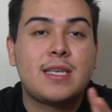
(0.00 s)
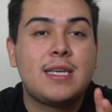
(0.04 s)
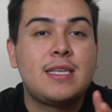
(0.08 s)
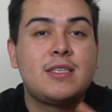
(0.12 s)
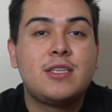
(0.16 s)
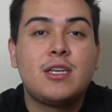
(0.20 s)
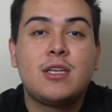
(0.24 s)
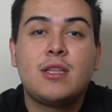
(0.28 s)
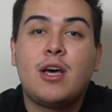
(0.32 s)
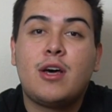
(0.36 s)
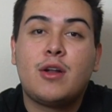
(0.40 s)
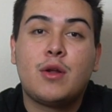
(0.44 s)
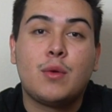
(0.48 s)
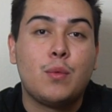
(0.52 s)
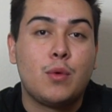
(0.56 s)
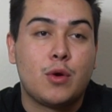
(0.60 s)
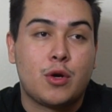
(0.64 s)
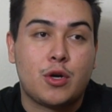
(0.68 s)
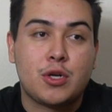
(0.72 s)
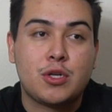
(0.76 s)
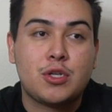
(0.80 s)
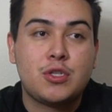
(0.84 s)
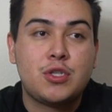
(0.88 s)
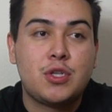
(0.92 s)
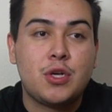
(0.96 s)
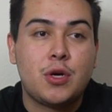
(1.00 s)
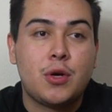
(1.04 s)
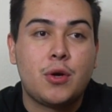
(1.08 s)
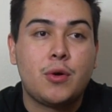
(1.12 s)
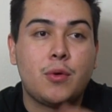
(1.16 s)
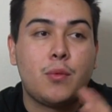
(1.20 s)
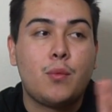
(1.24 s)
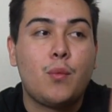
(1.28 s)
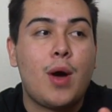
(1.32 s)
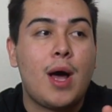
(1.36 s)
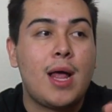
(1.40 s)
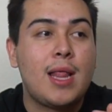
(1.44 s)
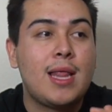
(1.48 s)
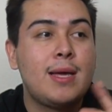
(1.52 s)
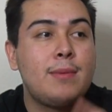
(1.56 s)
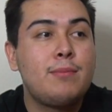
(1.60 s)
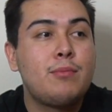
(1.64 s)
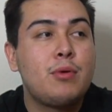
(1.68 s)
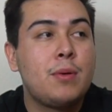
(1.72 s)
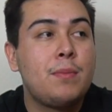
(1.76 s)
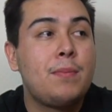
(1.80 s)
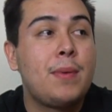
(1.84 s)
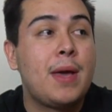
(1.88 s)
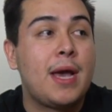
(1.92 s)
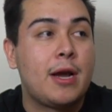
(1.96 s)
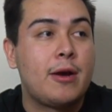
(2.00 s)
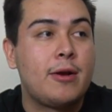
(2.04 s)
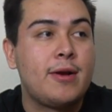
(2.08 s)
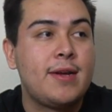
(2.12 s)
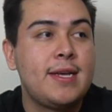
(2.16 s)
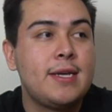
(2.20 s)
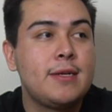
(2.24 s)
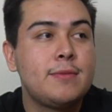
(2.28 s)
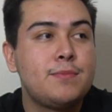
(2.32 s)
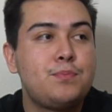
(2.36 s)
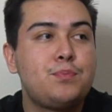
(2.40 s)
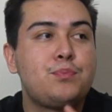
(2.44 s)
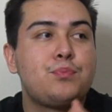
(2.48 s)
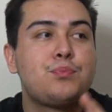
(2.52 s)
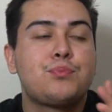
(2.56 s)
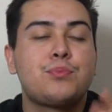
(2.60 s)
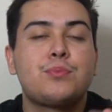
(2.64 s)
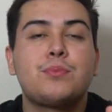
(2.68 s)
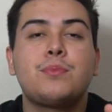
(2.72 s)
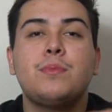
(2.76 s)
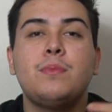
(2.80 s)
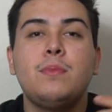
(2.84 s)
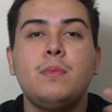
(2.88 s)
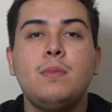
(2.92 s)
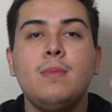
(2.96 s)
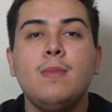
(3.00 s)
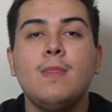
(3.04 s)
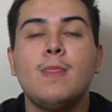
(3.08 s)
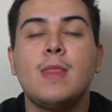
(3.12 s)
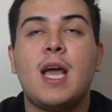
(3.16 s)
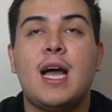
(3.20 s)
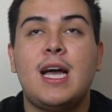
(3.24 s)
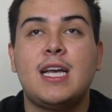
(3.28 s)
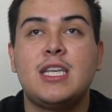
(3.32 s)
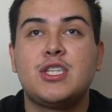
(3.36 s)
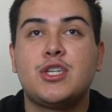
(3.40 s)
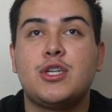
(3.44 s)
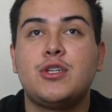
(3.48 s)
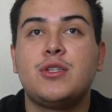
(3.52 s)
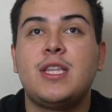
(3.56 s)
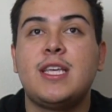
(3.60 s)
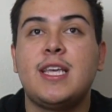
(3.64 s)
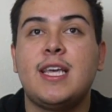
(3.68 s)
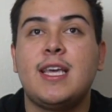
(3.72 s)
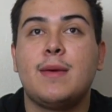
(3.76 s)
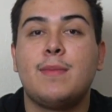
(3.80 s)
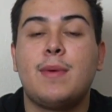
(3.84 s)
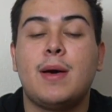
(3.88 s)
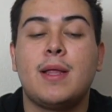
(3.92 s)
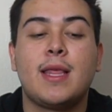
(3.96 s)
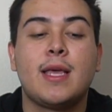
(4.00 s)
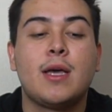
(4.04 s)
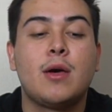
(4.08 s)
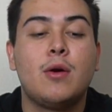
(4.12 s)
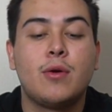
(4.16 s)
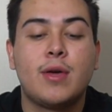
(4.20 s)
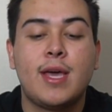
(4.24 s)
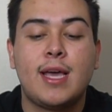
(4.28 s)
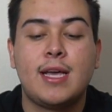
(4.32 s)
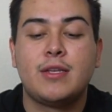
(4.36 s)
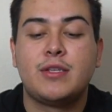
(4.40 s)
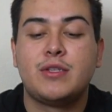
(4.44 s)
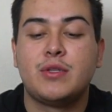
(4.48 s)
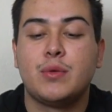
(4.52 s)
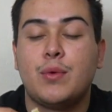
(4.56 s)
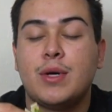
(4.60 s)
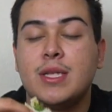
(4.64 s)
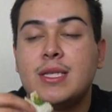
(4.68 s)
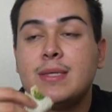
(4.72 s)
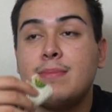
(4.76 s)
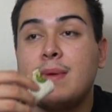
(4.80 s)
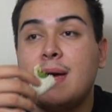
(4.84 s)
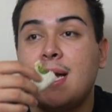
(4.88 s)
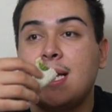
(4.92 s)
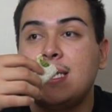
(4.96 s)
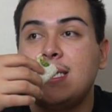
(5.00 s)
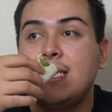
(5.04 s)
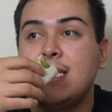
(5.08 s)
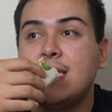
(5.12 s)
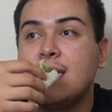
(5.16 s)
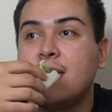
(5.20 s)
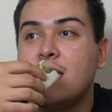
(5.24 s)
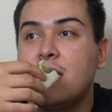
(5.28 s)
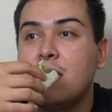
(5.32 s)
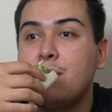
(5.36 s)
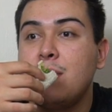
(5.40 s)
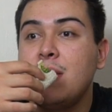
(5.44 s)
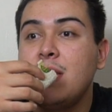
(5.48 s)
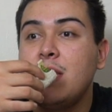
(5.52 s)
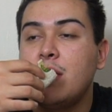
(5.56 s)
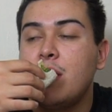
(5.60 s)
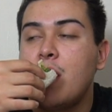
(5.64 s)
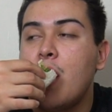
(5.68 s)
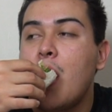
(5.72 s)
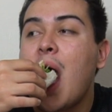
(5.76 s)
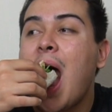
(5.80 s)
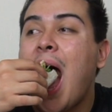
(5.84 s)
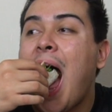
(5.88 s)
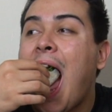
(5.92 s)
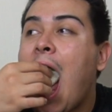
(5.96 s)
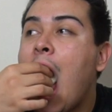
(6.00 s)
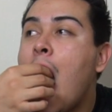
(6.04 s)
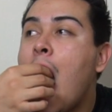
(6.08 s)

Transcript: It's a lot of work. So while I'm preparing, I start thinking about like, okay, so what's my idea gonna be, you know?